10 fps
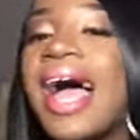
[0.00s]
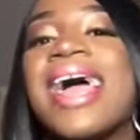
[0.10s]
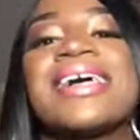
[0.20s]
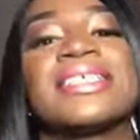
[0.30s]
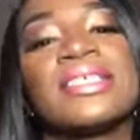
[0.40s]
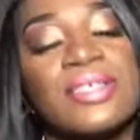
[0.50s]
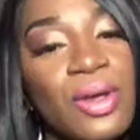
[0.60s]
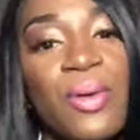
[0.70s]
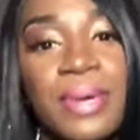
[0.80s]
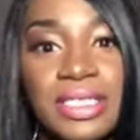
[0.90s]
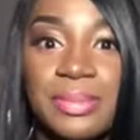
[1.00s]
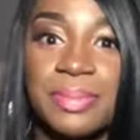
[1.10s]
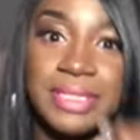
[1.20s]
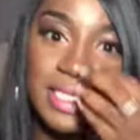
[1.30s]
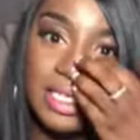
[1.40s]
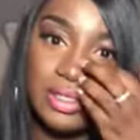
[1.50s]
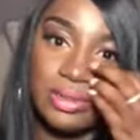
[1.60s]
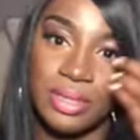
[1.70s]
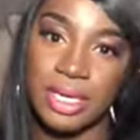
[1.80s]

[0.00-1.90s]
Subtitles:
has so much potential.